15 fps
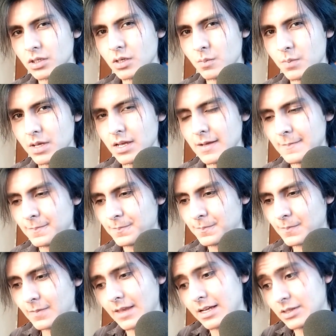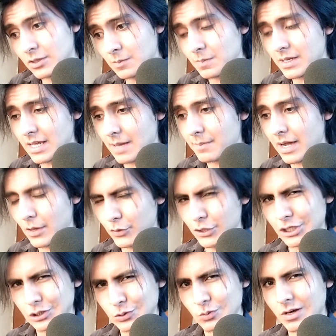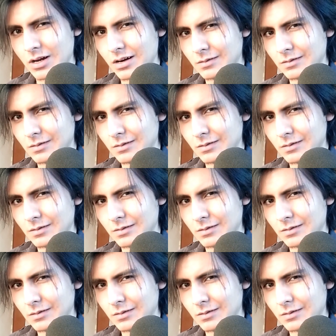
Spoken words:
to be about this one.